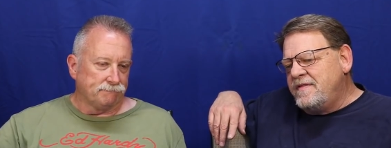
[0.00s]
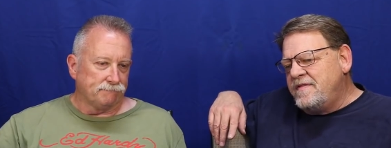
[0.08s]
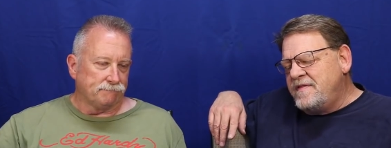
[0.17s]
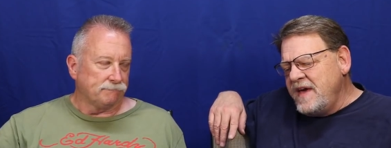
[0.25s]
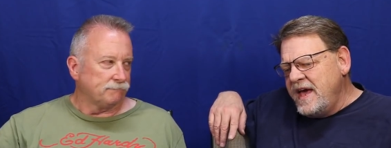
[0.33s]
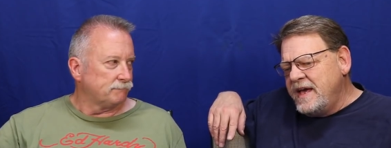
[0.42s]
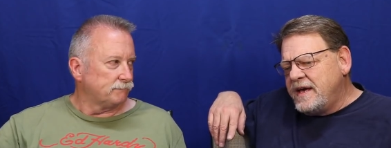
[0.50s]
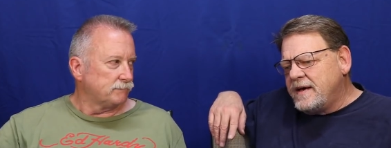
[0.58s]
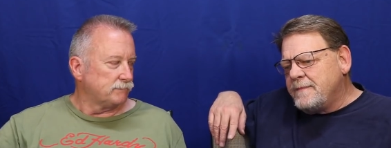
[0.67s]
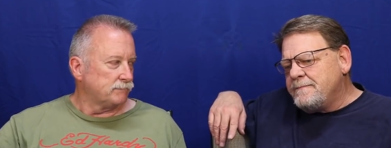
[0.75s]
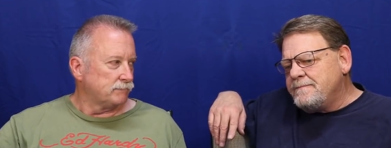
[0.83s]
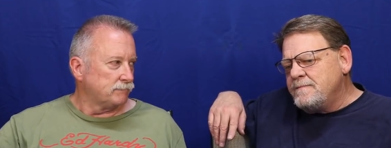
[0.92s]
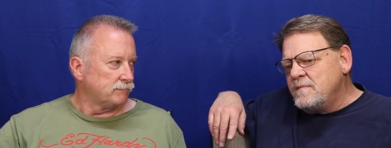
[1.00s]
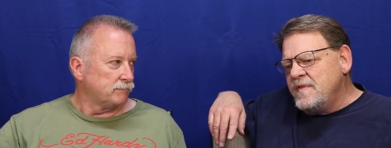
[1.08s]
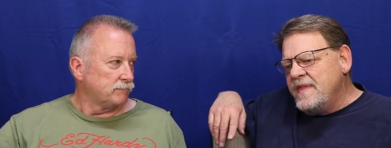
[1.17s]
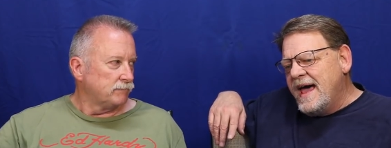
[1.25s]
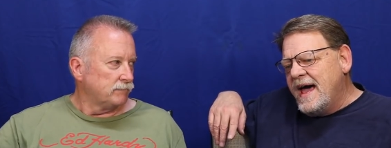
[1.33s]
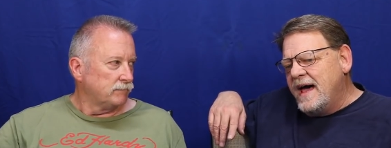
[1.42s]
Speaker 1: think
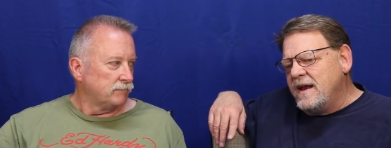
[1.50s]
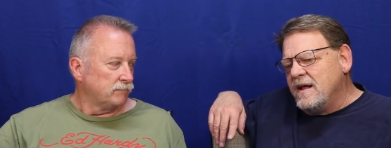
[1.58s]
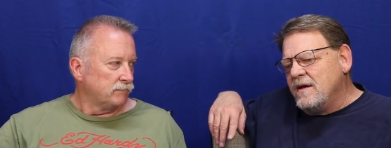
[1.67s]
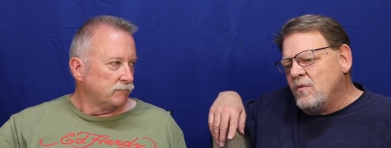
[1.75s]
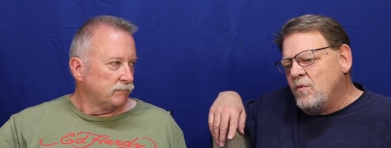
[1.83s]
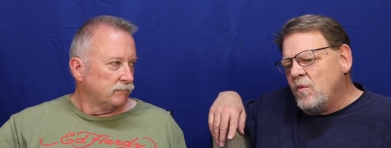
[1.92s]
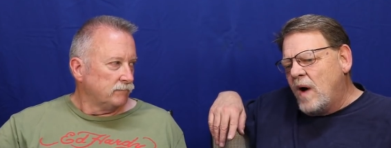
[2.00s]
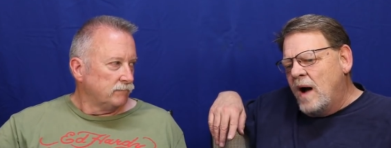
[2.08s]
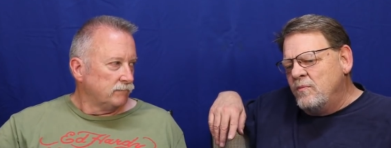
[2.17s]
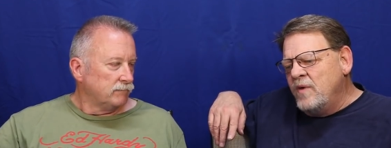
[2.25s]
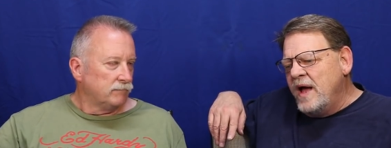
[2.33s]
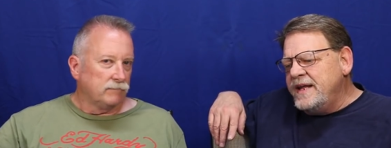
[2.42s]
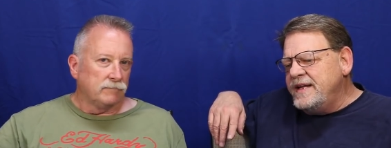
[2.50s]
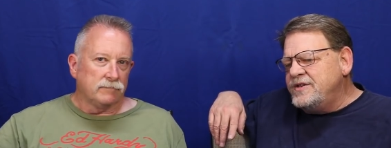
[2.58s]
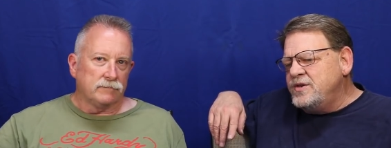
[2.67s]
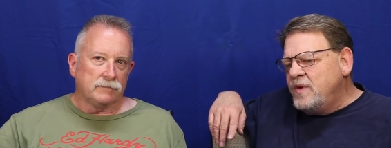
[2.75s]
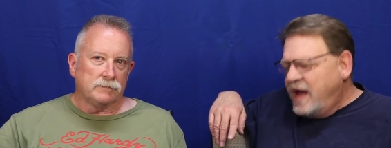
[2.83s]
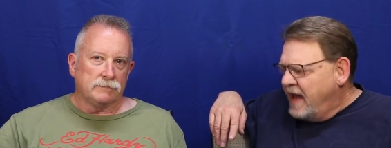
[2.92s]
that I'm ready
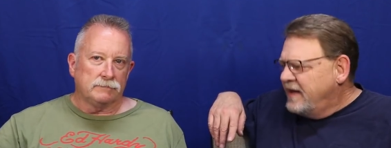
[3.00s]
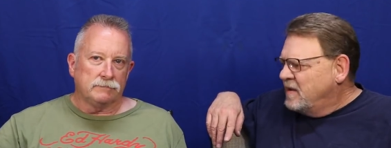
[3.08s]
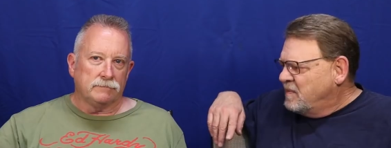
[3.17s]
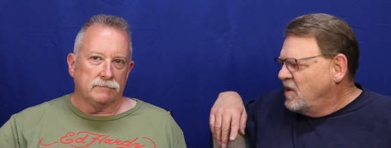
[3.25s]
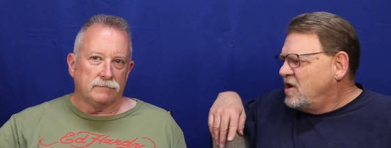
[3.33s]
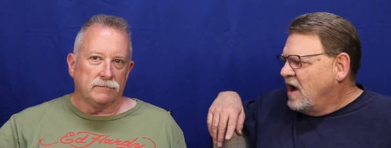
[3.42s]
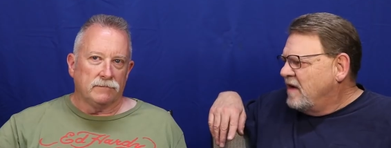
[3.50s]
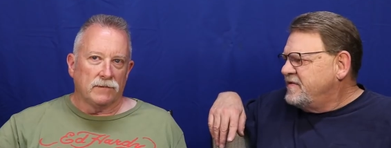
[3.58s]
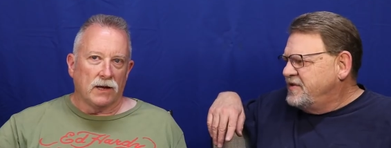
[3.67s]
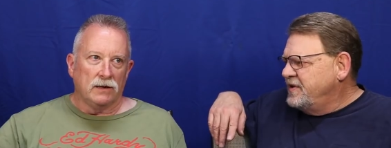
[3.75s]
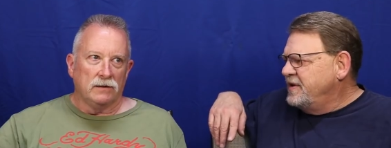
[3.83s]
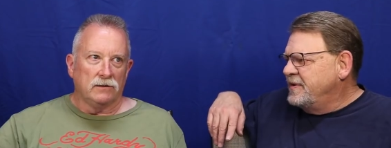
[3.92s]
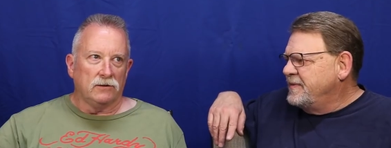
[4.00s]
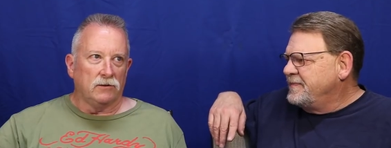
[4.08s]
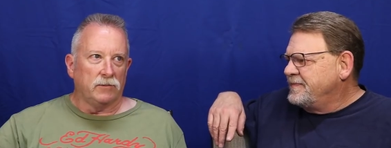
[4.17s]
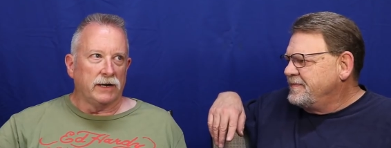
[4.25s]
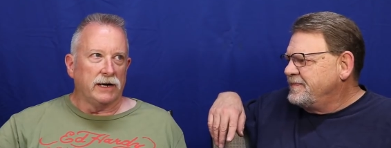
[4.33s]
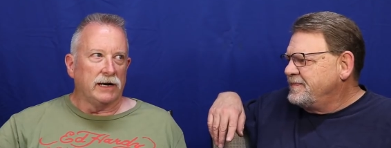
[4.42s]
to hand the book off to you. Oh
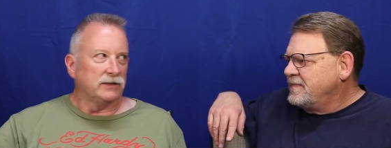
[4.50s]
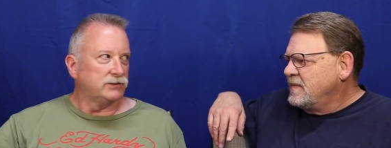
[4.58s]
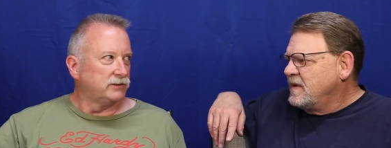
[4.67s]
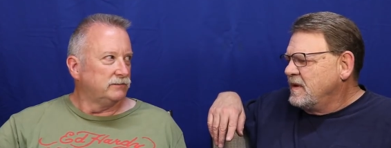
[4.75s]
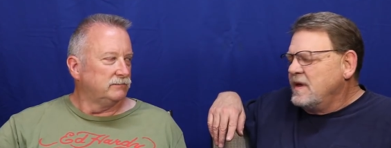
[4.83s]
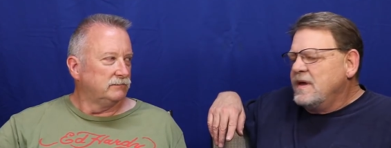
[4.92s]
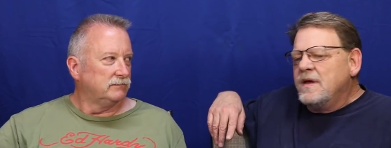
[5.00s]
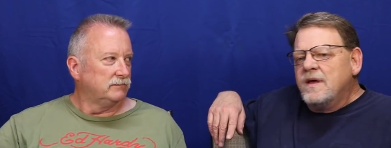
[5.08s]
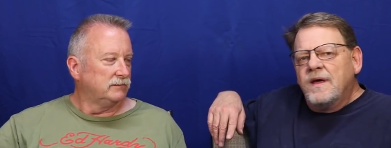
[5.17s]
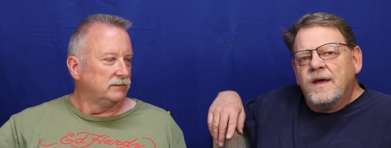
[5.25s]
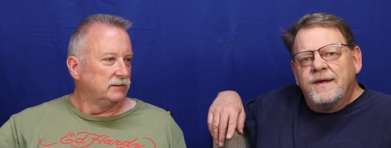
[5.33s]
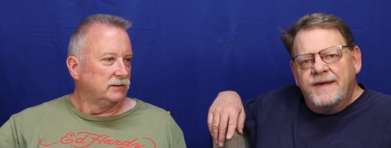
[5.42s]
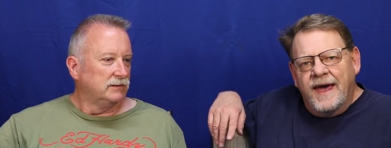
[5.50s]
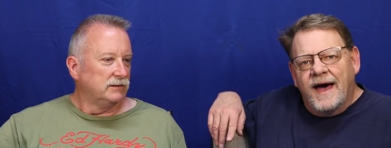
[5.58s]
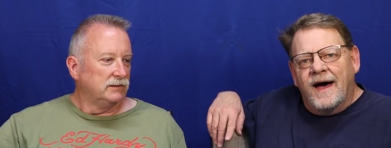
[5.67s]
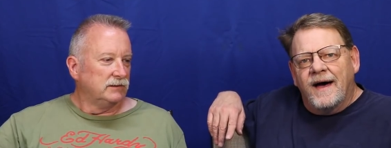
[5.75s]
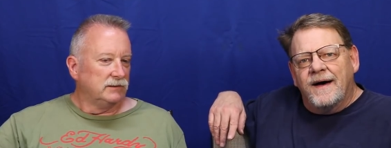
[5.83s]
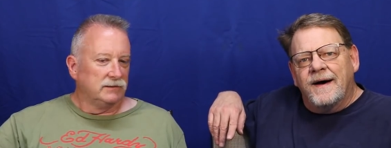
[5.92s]
my gosh.
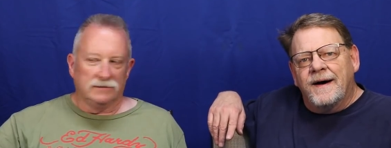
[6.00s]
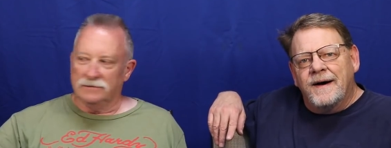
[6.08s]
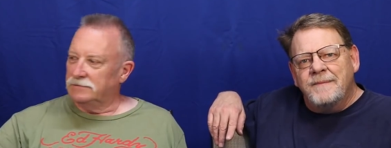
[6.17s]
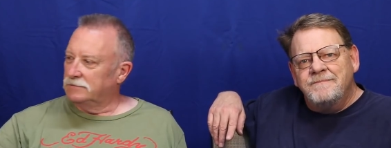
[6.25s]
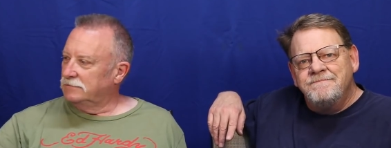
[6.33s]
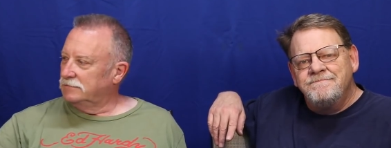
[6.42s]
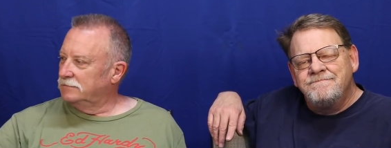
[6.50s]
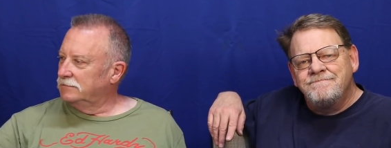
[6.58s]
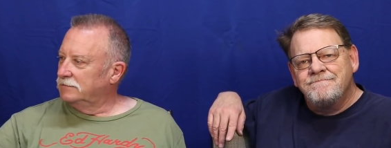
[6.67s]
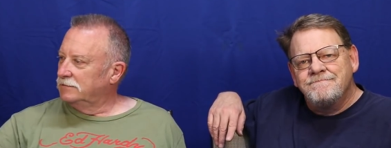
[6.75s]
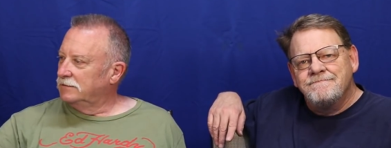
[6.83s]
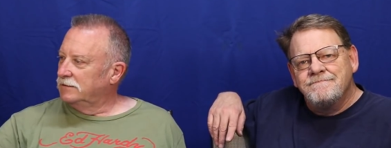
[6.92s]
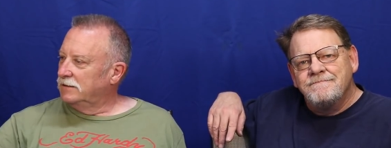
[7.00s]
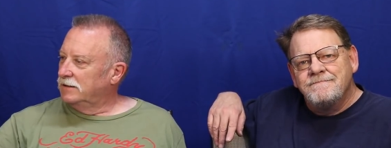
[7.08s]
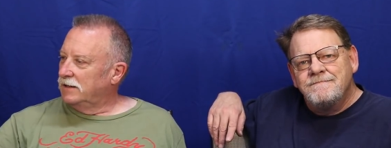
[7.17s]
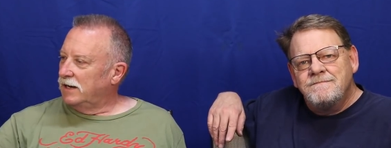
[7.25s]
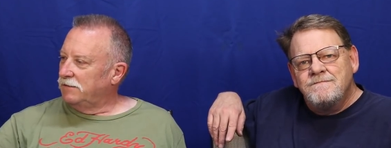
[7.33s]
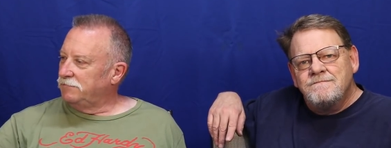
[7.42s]
Speaker 2: Yeah. I
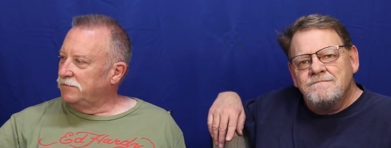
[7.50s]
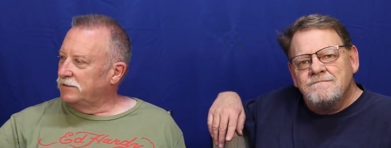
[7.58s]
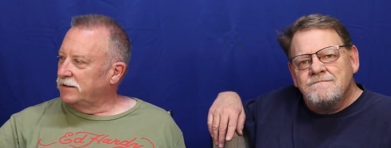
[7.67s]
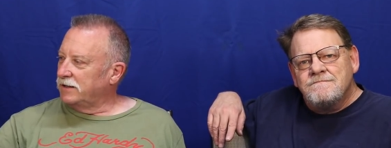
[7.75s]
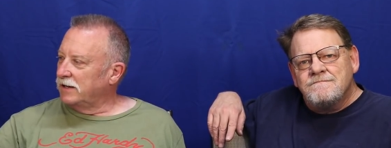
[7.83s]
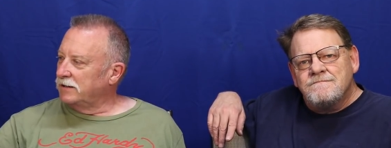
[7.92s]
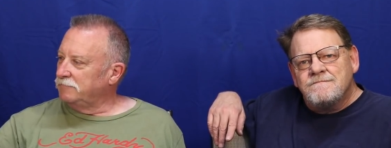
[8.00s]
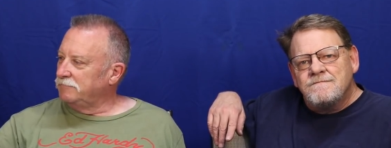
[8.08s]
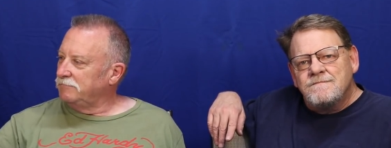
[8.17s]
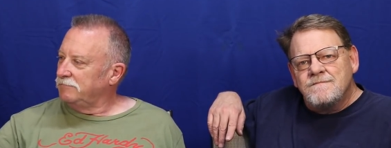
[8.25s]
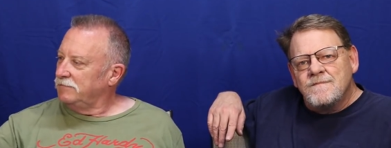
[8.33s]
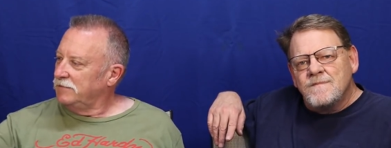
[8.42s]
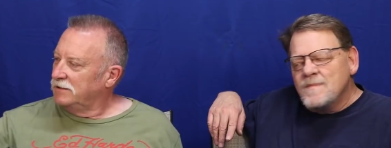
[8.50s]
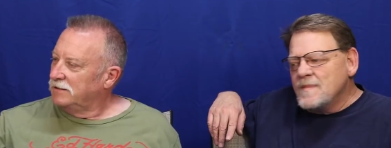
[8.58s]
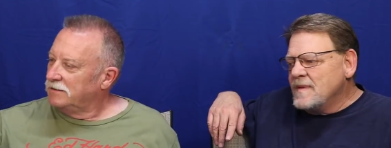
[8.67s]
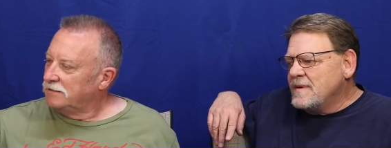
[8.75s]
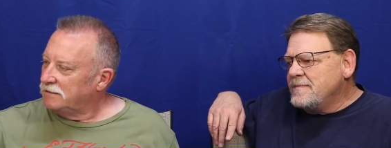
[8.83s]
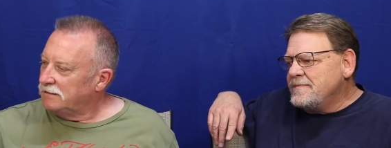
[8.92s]
feel like I
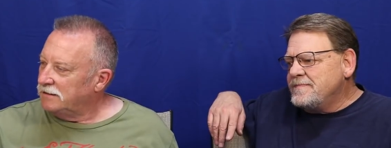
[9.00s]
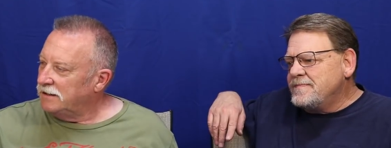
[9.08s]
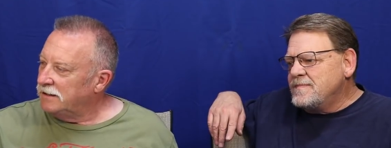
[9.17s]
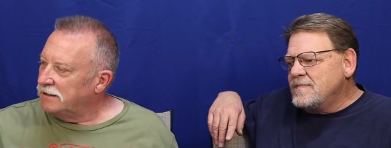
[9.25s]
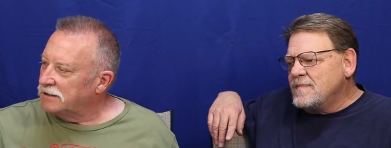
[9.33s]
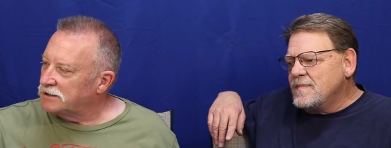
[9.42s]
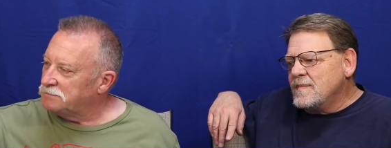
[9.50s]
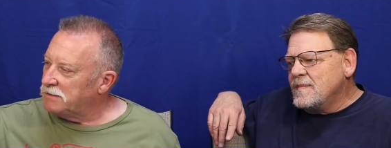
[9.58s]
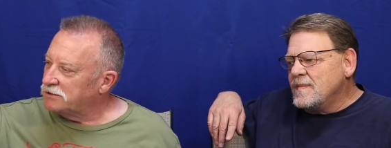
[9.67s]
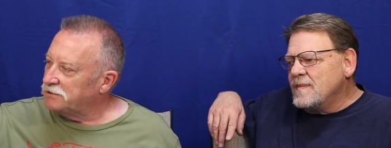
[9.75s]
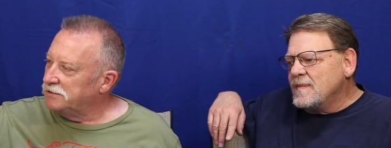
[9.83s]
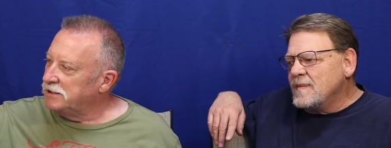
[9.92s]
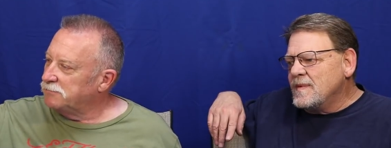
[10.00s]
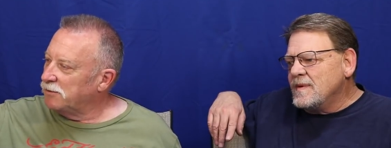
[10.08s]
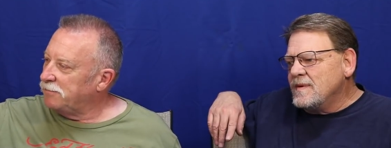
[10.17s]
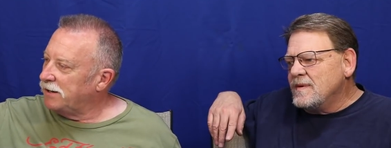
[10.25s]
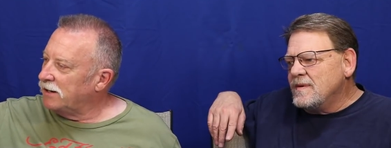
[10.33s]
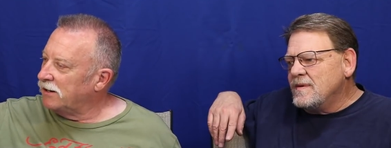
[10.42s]
need a specially
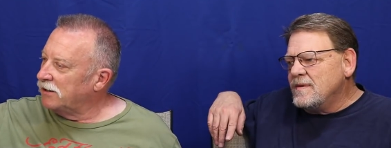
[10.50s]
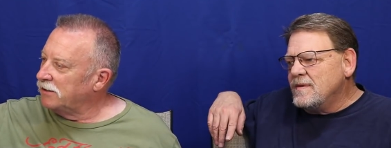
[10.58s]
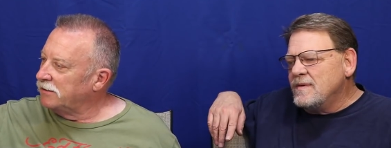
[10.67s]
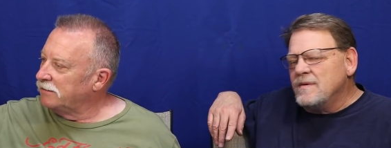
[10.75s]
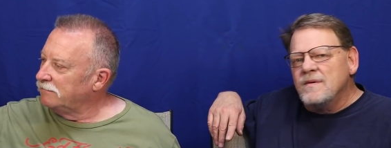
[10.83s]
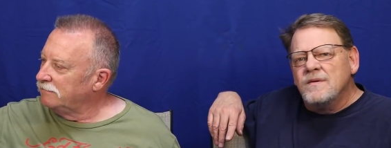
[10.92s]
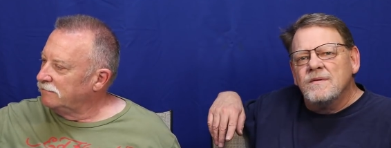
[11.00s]
prepared,